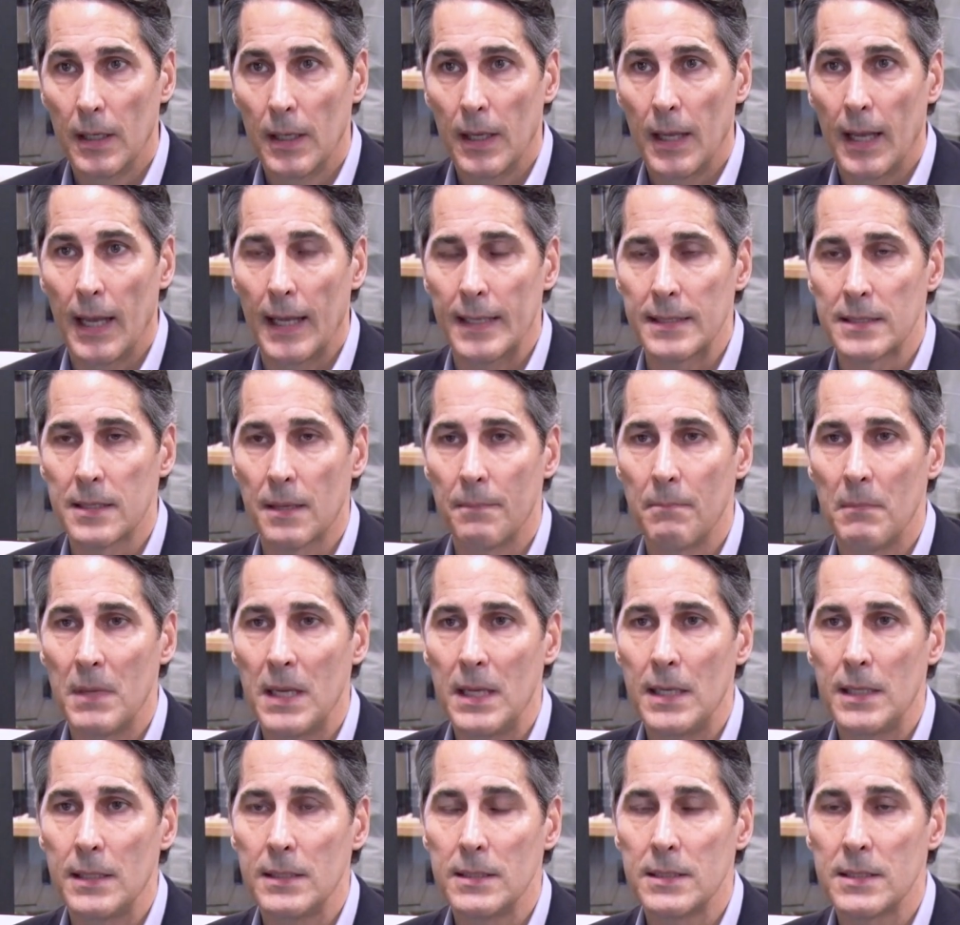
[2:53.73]
as a
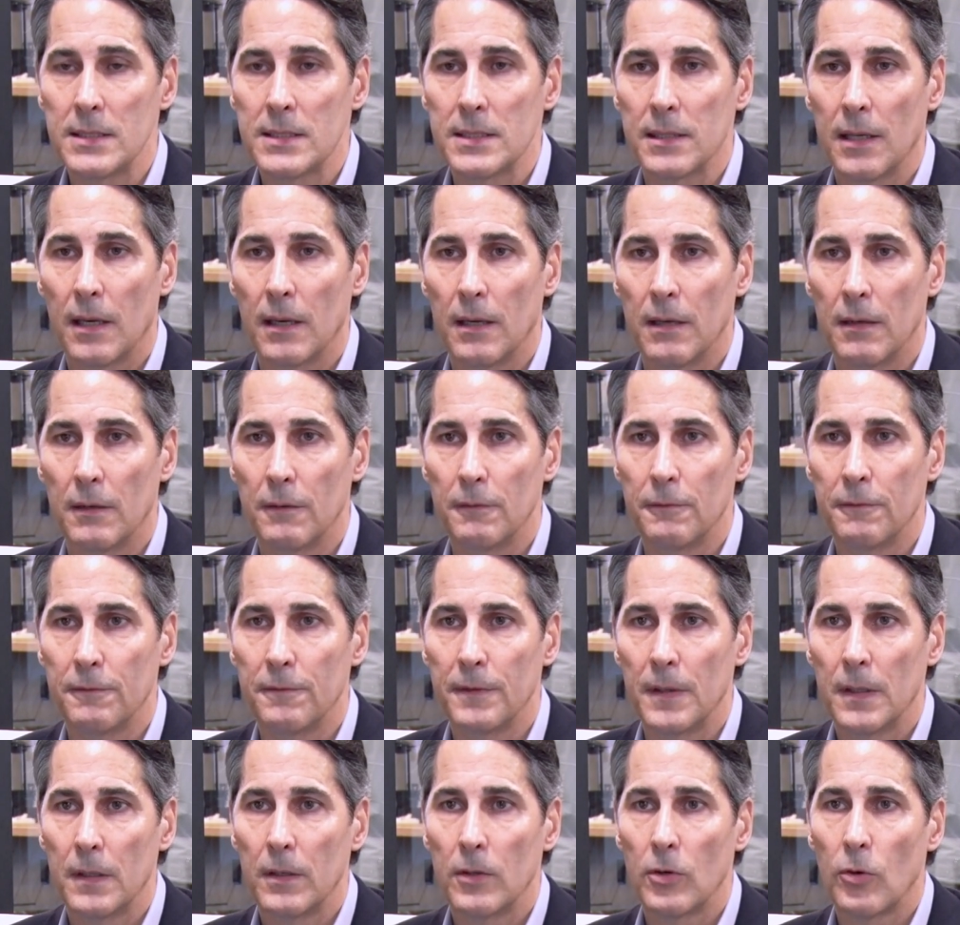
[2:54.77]
means of
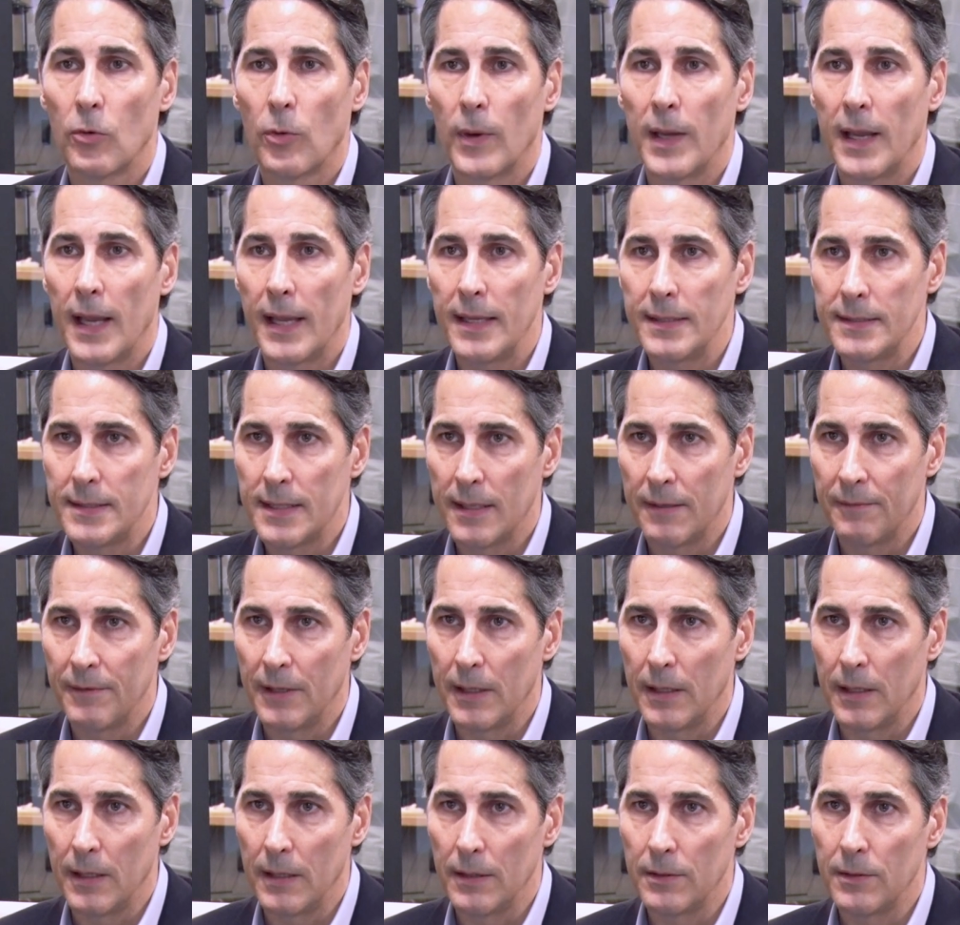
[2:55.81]

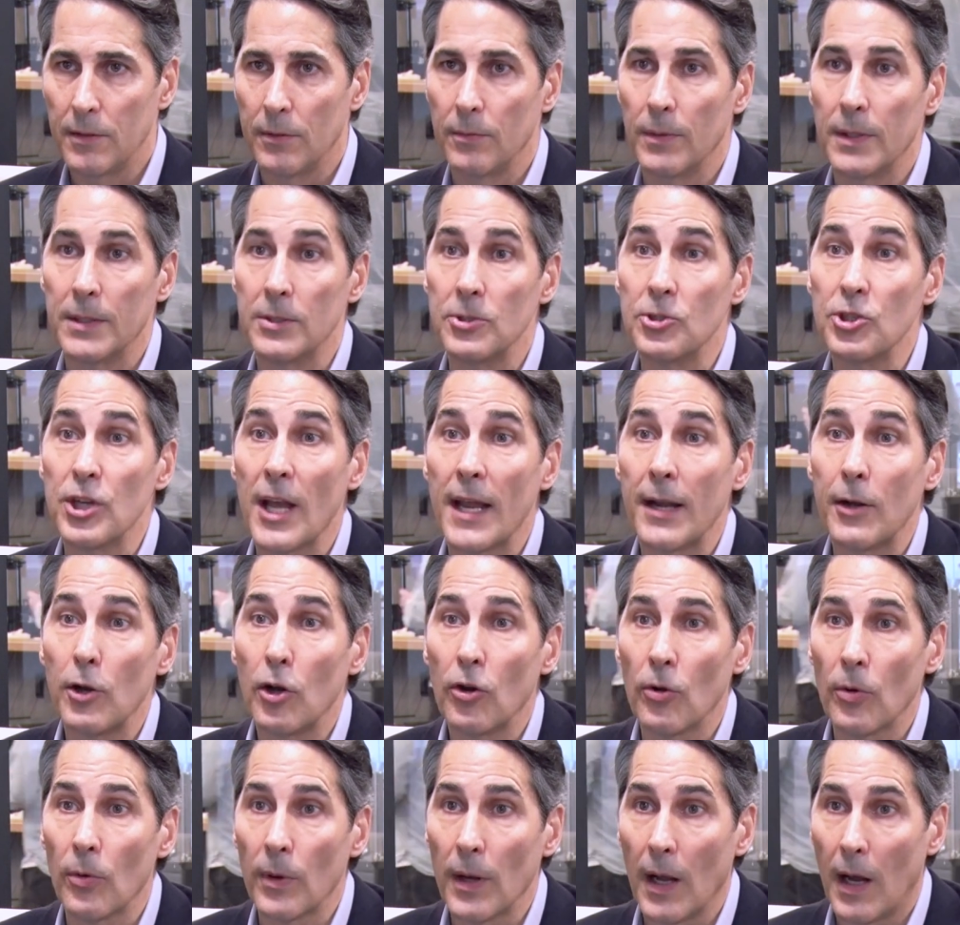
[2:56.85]
creativity to
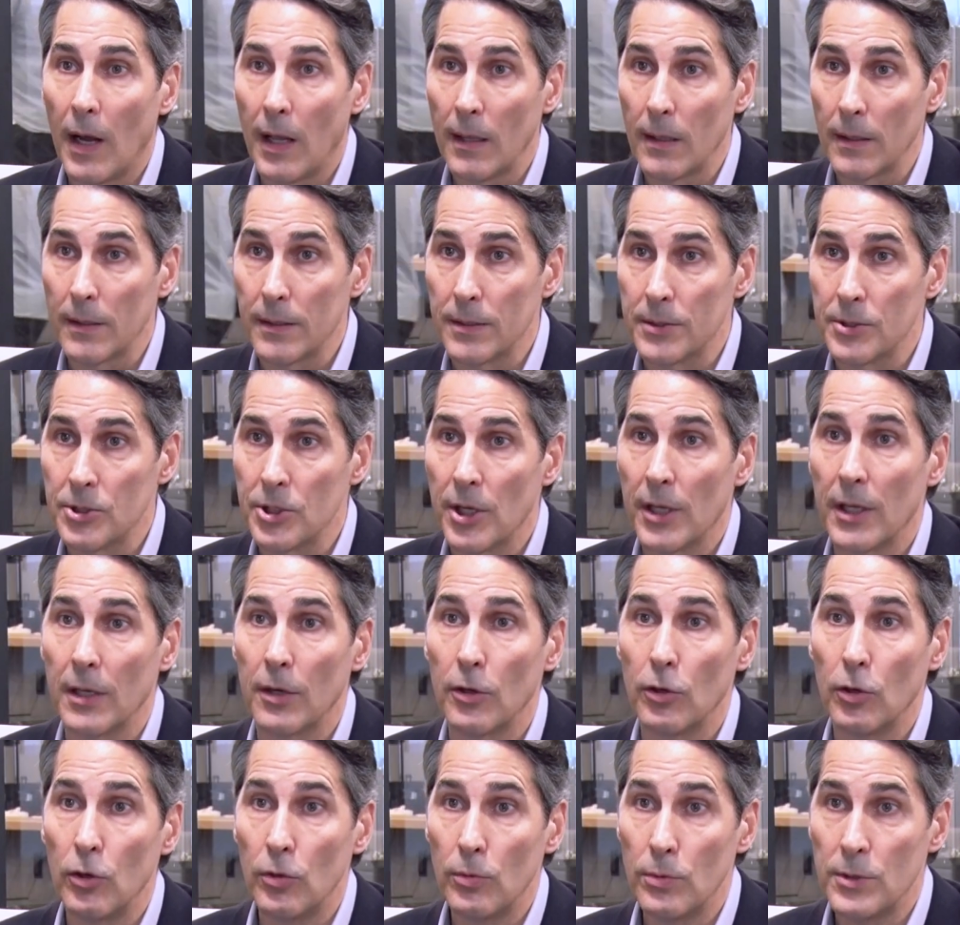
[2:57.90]
engender knowledge in a
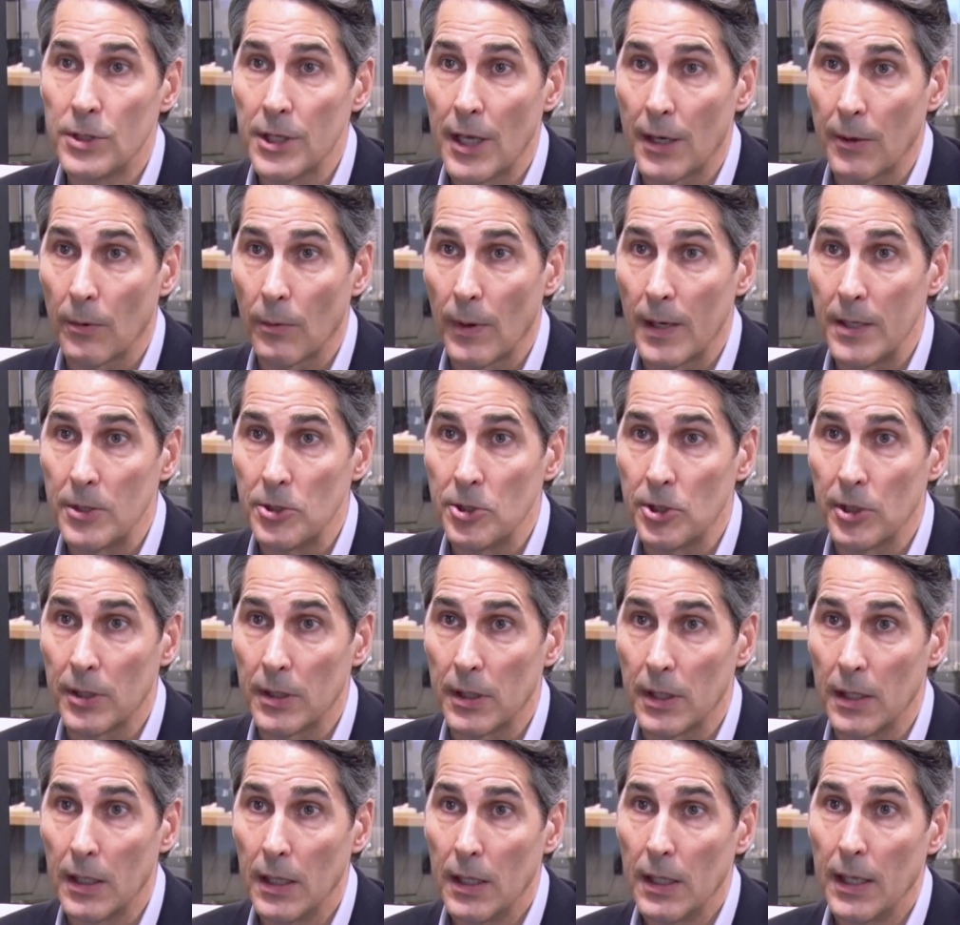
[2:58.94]
new
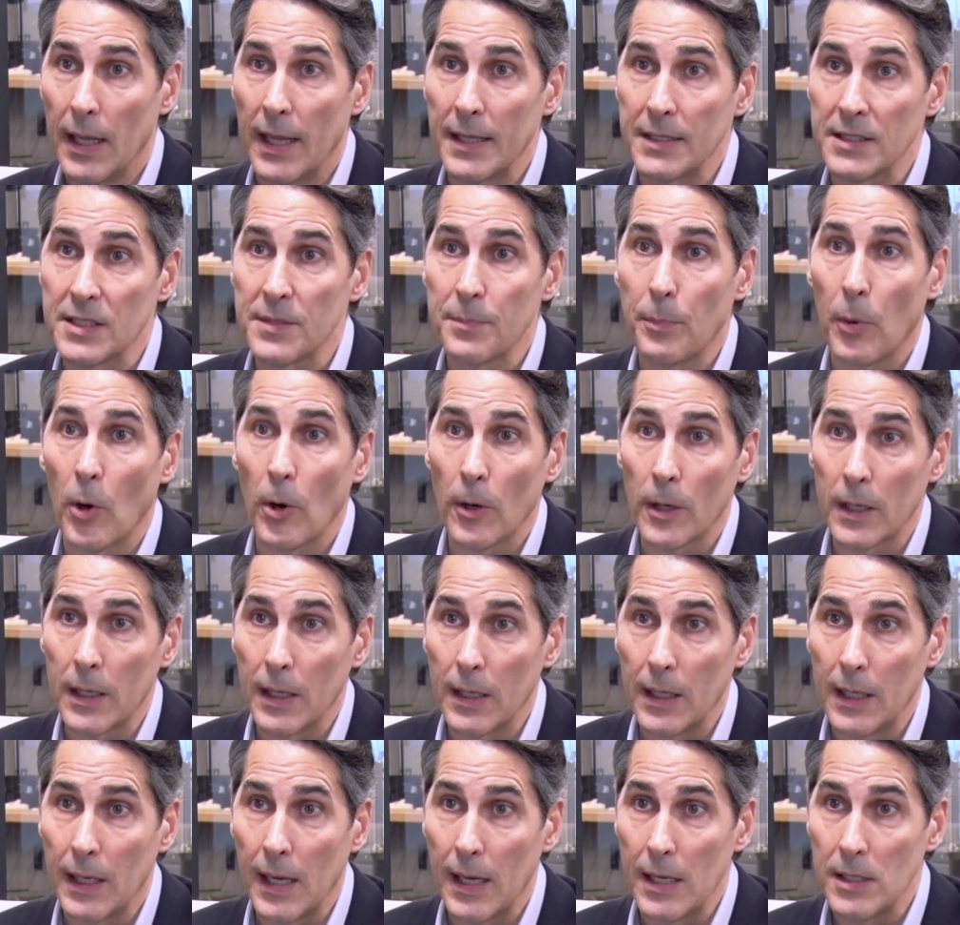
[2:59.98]
generation and spark
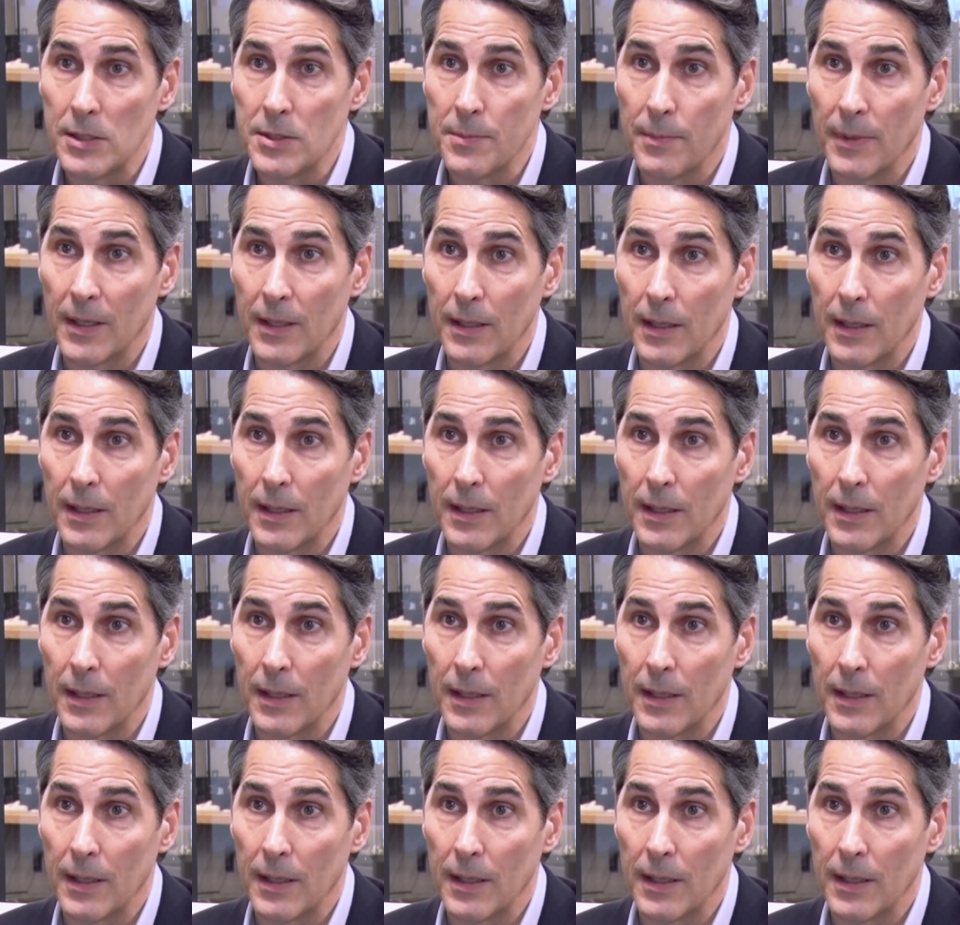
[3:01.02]
engagement